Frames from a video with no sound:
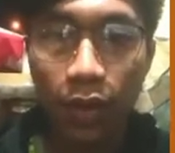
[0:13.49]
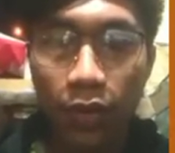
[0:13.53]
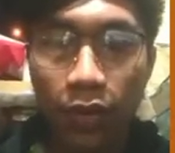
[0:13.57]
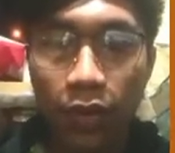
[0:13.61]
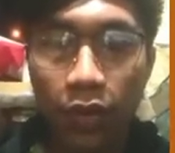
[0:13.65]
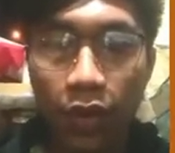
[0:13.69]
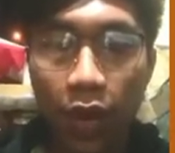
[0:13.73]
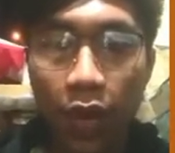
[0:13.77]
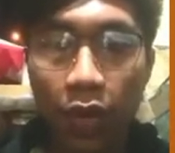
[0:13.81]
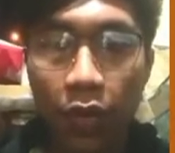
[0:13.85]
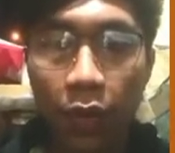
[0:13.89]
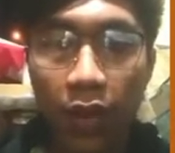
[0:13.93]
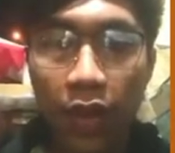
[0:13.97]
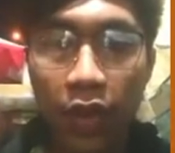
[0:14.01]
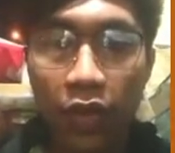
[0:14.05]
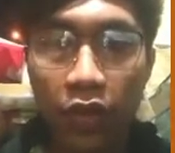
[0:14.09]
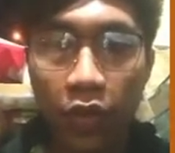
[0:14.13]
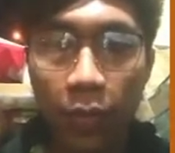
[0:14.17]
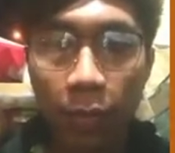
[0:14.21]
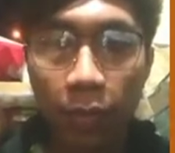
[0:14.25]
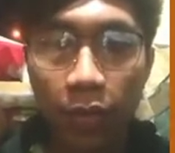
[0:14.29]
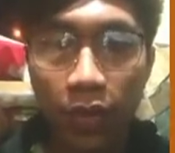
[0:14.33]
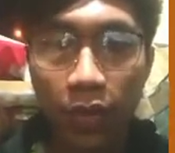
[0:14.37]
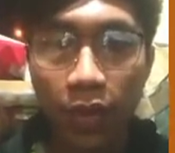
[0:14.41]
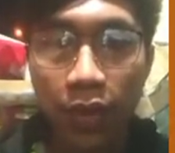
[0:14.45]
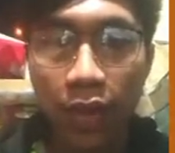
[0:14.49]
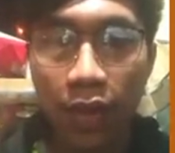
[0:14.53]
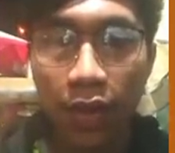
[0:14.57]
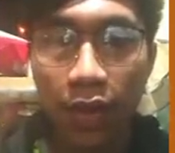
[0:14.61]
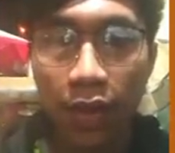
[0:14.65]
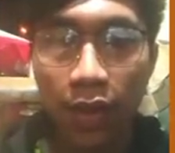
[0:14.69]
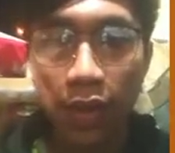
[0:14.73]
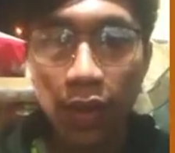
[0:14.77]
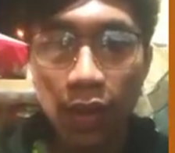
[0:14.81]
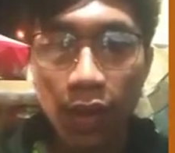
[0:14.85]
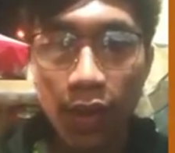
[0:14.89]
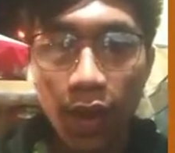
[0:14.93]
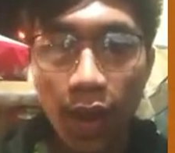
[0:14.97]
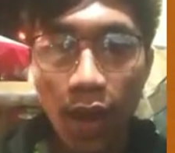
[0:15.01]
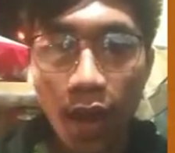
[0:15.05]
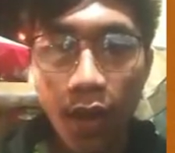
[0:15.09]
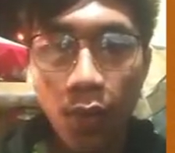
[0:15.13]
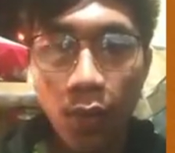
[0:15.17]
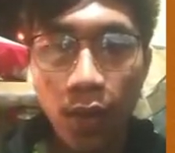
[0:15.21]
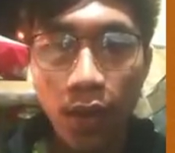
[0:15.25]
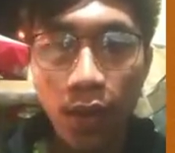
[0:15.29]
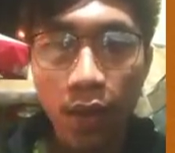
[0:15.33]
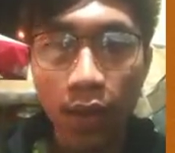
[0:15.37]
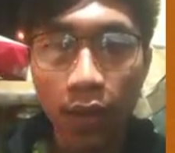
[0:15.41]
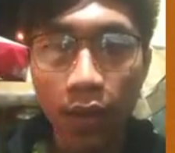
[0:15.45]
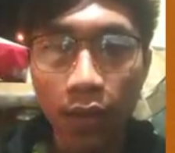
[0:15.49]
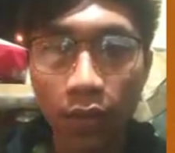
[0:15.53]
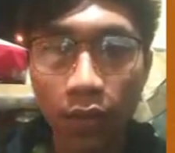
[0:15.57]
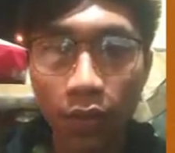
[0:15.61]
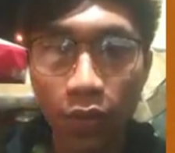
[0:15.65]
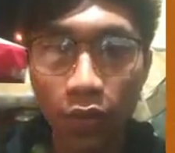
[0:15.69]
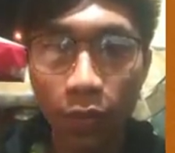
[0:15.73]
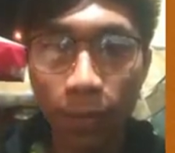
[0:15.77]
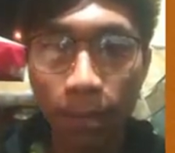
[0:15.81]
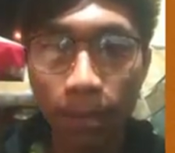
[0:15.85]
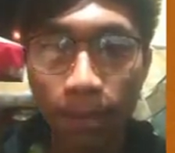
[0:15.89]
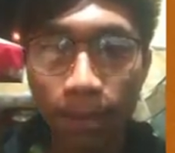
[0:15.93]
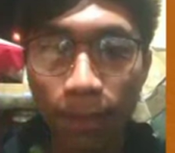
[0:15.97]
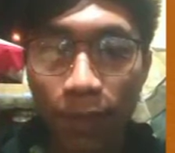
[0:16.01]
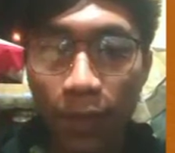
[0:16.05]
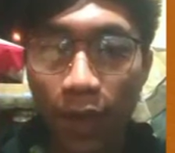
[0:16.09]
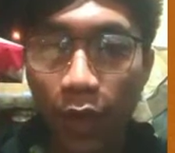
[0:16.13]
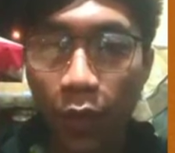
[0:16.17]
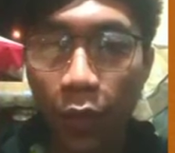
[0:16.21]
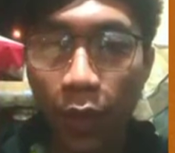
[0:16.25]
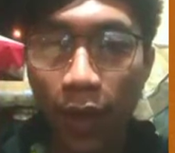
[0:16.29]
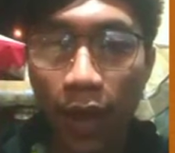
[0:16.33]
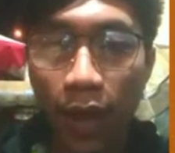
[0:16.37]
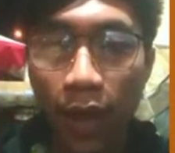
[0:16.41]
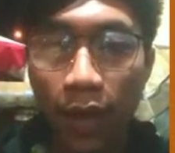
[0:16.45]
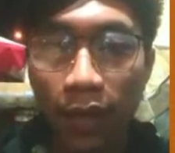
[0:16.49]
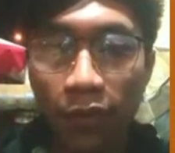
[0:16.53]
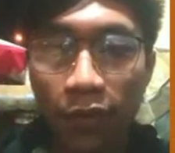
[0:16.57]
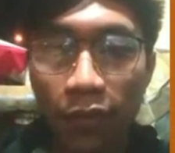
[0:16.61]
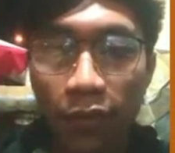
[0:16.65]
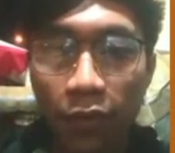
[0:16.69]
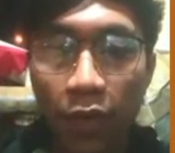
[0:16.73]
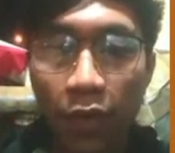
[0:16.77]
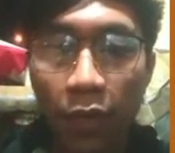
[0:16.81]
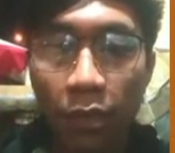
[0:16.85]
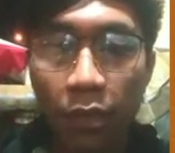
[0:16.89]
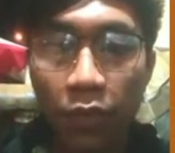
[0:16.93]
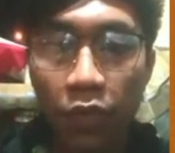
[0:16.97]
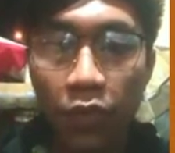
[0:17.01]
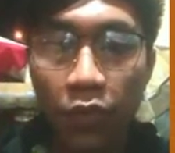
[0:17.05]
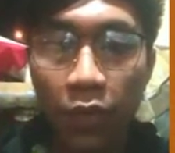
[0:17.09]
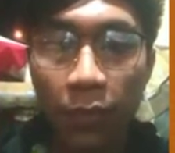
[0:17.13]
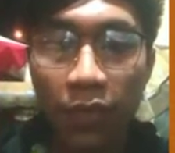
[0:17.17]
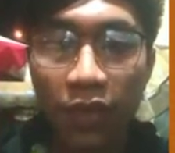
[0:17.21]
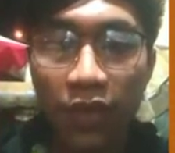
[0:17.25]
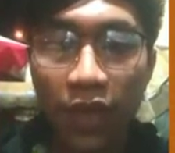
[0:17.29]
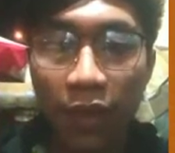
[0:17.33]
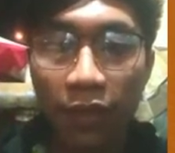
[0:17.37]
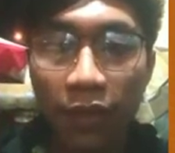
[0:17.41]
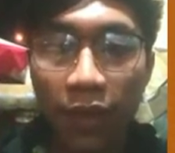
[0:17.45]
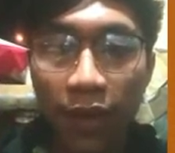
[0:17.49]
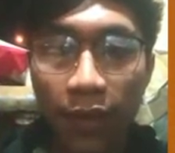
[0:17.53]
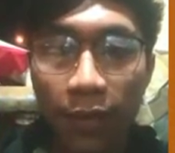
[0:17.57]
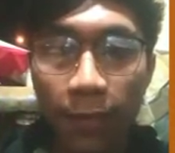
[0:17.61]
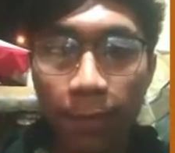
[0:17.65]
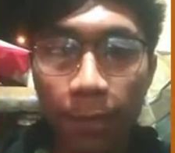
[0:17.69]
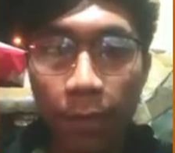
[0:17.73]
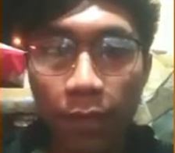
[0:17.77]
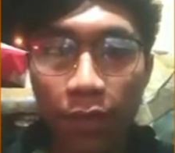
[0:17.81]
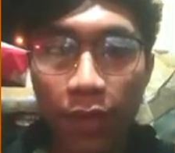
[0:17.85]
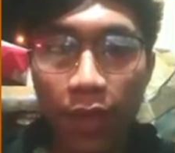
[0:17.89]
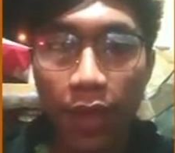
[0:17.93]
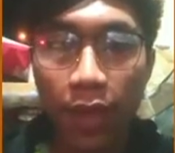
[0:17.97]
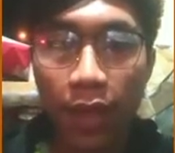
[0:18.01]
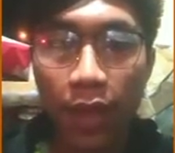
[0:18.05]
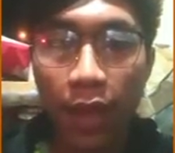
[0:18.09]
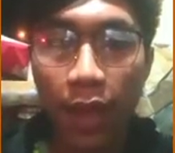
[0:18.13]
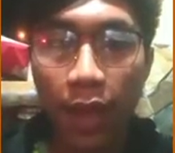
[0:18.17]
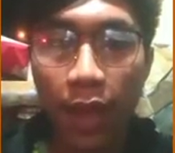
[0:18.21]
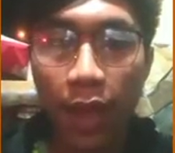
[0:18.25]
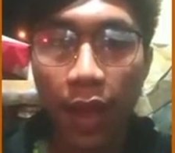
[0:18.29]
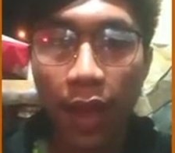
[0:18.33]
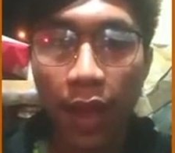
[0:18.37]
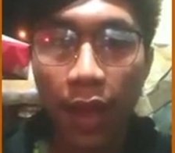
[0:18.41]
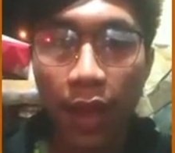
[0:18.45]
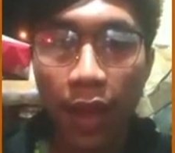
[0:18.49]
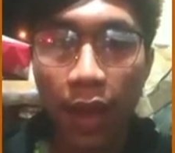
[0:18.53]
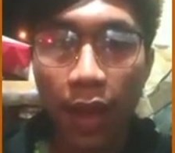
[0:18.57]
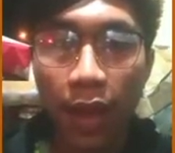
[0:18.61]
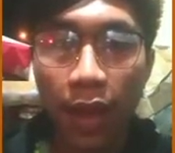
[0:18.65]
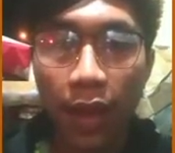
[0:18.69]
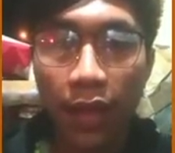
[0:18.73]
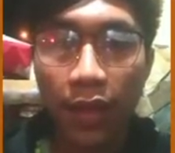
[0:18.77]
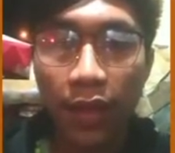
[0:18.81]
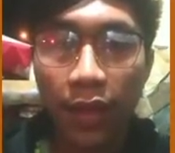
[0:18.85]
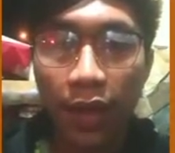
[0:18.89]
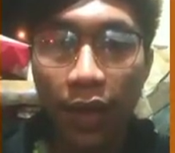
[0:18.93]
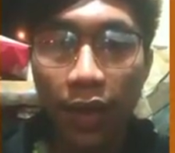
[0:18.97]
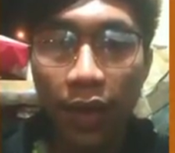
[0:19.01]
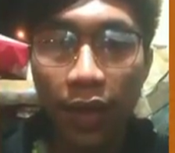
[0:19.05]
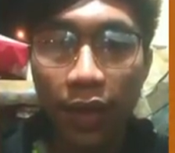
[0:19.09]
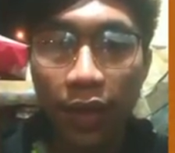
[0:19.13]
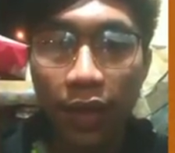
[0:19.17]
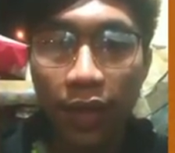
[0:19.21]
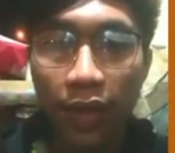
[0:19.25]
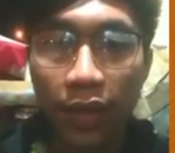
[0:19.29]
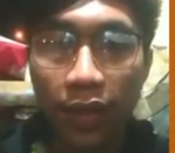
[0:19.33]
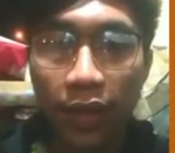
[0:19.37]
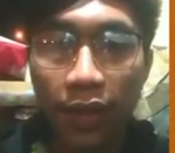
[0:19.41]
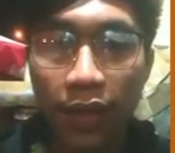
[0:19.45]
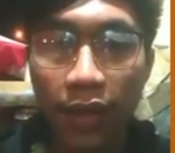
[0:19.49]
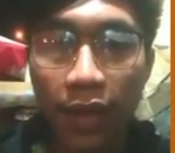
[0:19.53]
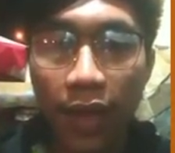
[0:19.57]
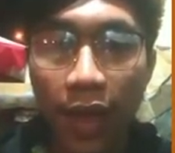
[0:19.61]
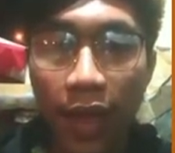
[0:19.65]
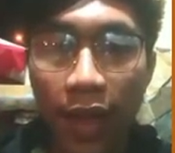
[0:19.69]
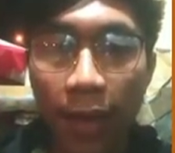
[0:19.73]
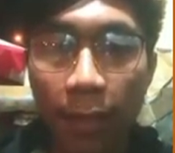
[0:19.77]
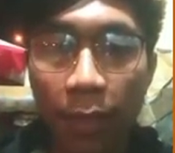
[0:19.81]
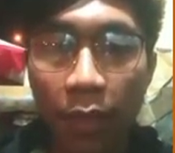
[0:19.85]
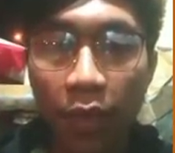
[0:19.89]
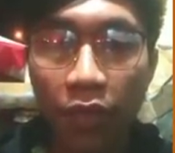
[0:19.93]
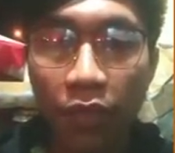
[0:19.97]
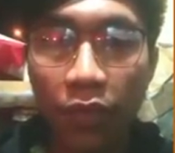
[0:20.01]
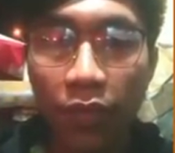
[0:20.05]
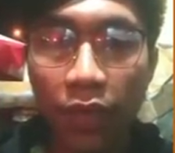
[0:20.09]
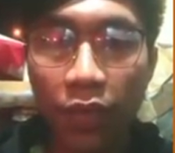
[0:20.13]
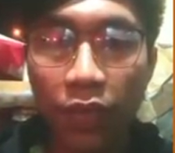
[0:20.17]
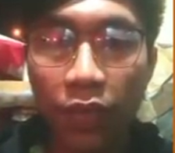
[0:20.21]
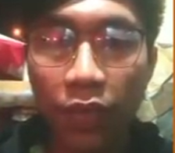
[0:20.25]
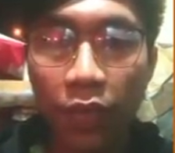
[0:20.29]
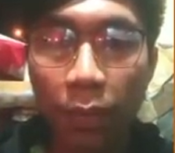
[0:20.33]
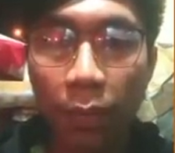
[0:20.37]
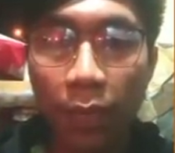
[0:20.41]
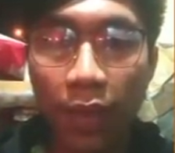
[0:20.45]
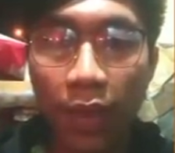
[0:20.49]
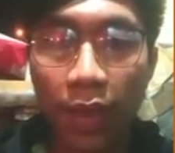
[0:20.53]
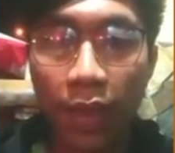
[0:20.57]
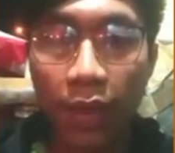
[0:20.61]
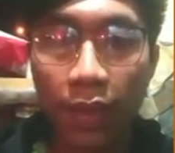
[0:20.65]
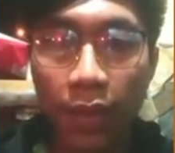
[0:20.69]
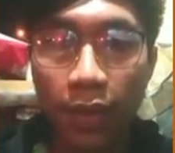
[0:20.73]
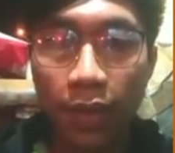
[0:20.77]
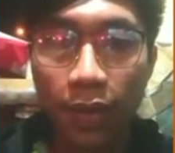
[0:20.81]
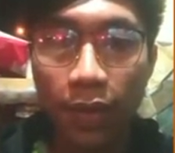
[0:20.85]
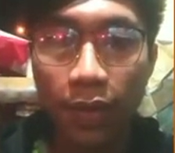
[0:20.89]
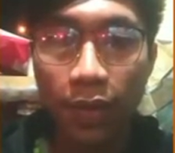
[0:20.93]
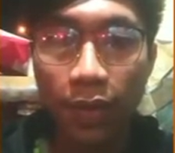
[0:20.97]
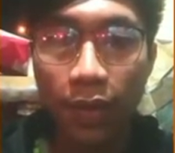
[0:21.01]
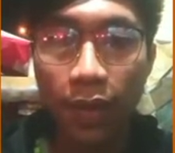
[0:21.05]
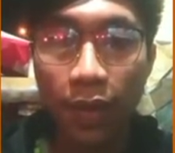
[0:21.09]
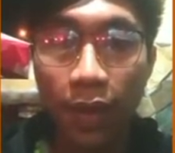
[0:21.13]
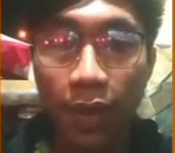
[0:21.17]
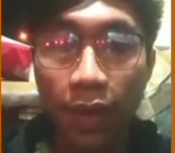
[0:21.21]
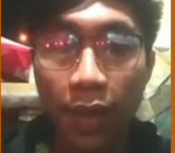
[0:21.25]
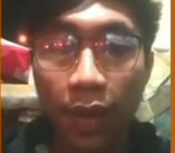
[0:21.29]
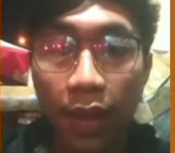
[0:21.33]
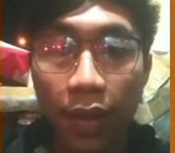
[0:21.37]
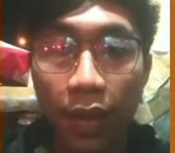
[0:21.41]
So, in this opportunity, our group, we are from group 7, and there is name of the group is